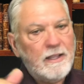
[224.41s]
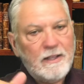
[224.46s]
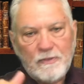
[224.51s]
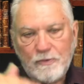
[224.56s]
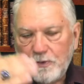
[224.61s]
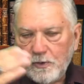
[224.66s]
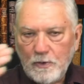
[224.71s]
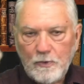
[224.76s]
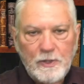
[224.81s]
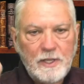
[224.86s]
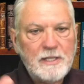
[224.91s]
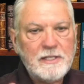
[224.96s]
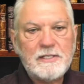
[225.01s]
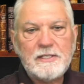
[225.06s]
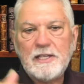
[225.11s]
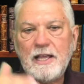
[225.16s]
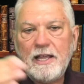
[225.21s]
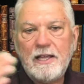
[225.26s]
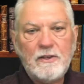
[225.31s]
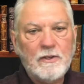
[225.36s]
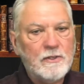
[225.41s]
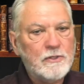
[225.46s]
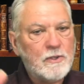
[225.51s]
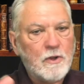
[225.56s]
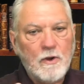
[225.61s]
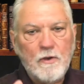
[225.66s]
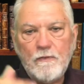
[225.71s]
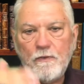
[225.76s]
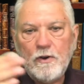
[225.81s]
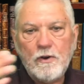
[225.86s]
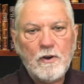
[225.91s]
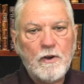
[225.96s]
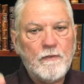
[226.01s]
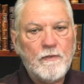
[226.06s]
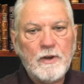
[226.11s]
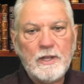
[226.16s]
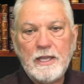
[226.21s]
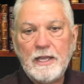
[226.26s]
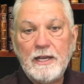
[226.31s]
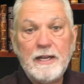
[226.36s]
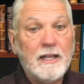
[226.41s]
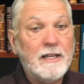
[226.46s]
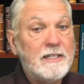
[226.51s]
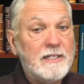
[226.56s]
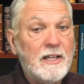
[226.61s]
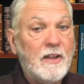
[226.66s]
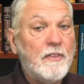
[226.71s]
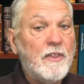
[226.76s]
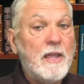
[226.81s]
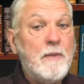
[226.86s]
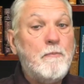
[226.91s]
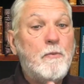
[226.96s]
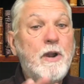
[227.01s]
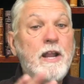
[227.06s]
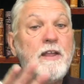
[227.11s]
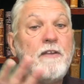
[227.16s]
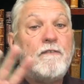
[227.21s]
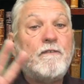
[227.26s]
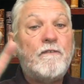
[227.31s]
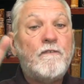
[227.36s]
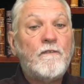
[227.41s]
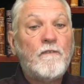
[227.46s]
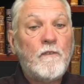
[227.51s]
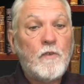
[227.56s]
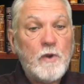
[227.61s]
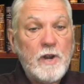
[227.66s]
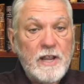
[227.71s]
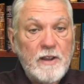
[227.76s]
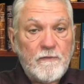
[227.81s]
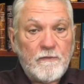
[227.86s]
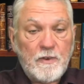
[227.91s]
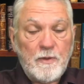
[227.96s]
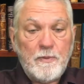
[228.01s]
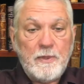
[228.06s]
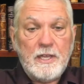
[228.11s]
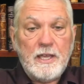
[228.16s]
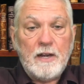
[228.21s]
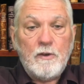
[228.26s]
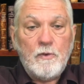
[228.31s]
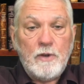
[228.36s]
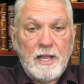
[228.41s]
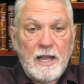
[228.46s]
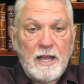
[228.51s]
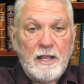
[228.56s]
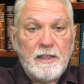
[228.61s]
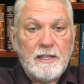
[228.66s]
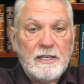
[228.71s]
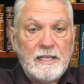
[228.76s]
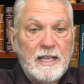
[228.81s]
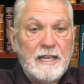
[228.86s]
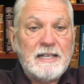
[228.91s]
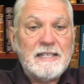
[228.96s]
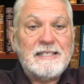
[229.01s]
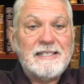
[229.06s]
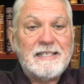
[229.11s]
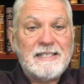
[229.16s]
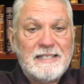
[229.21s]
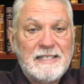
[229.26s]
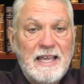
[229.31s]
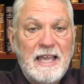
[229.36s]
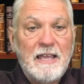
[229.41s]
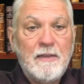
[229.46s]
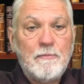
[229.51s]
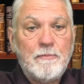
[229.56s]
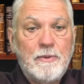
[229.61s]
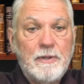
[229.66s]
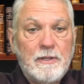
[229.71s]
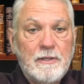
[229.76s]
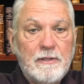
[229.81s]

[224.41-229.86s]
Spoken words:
through these cycles over and over again until they break free from the unreality and escape.